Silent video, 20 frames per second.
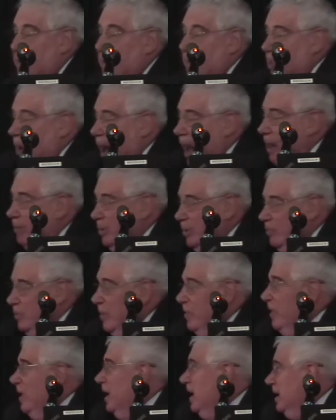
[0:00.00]
The problem
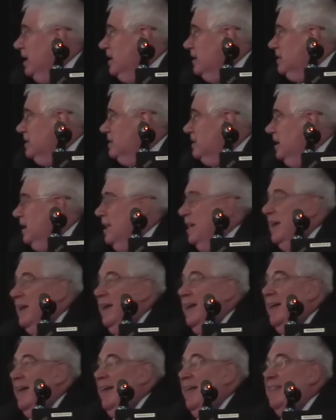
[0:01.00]
with it is
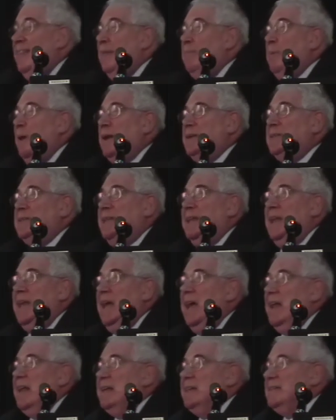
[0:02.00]
that Pasolini
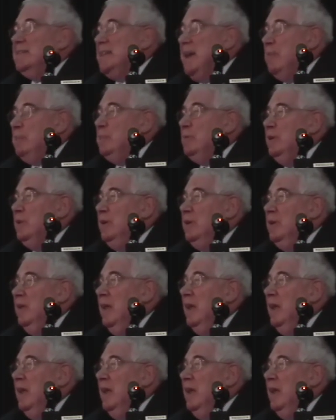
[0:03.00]
had accepted